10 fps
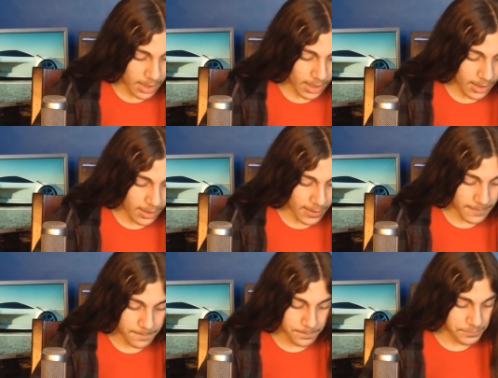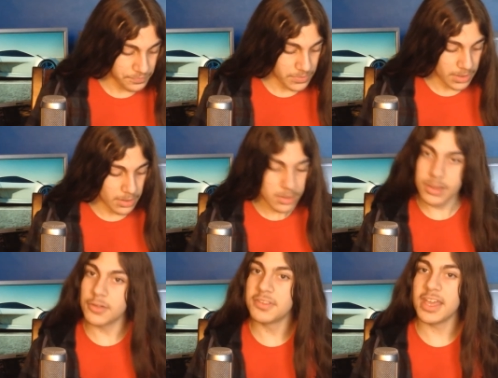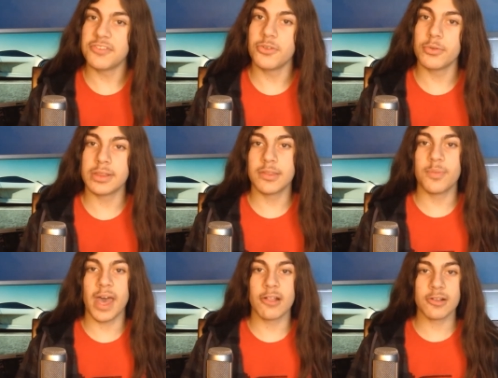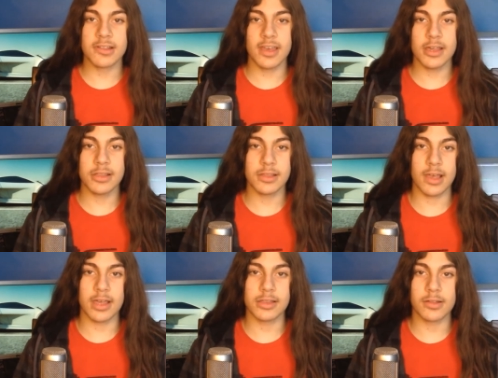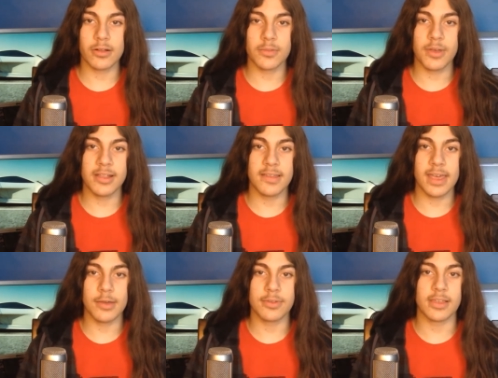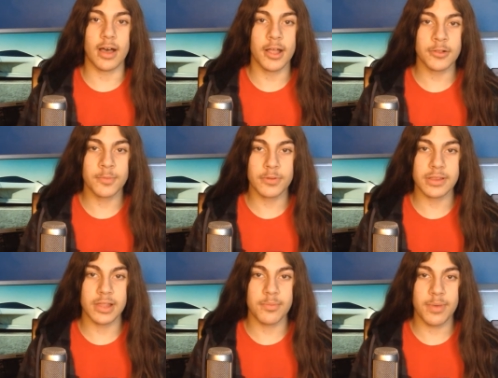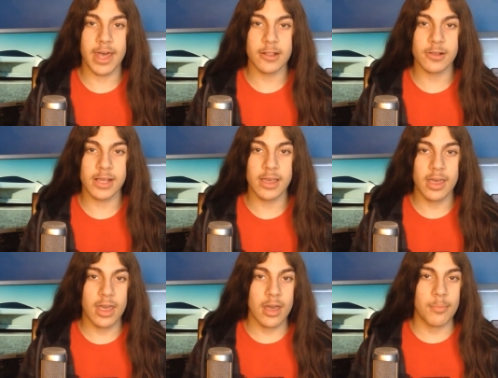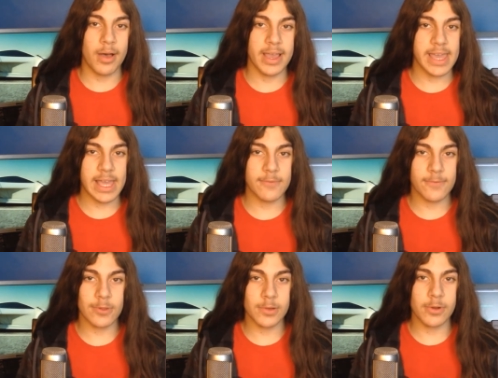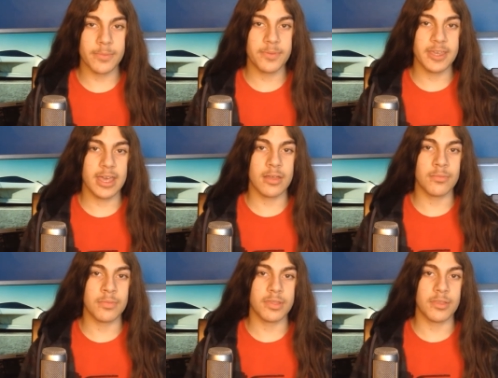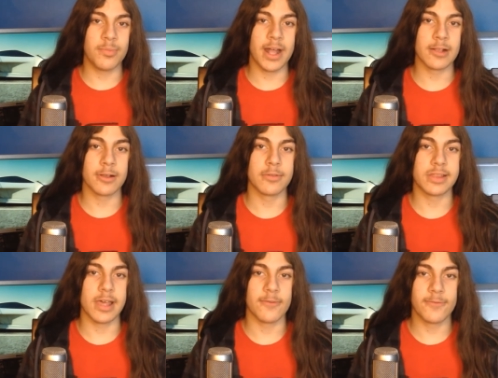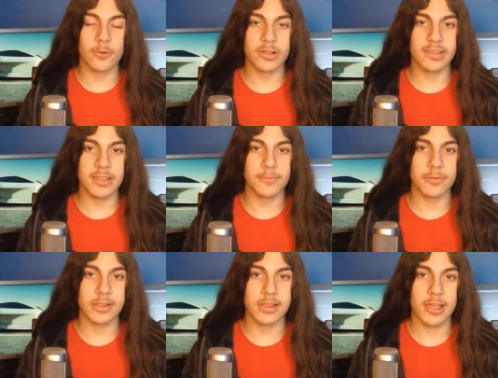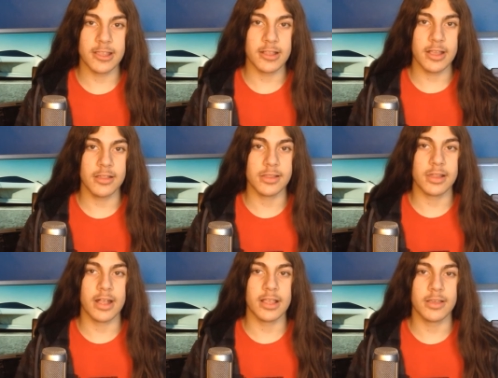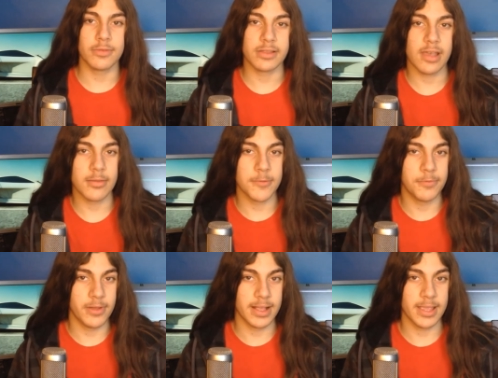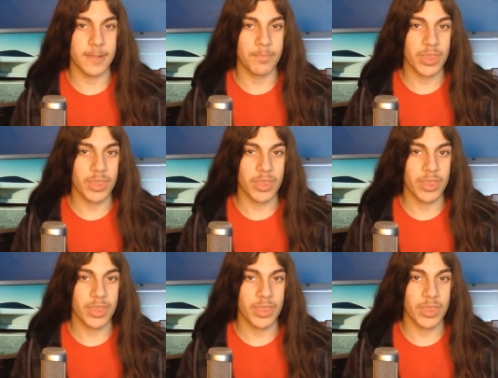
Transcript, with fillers: Uh, so day two is the battery test. I started my day with 100% battery. By 8.41 p.m., the battery was at 14% and I decided it was time to plug it in.